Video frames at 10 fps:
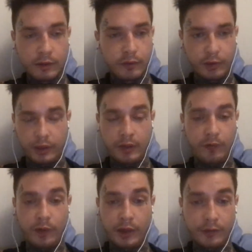fucking
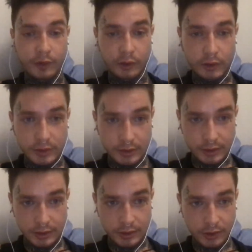5 years since
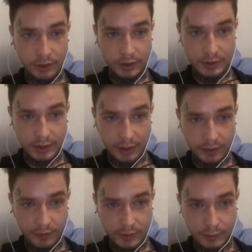I started this
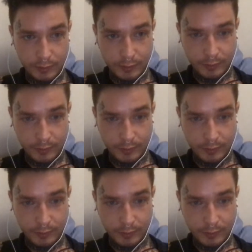activism.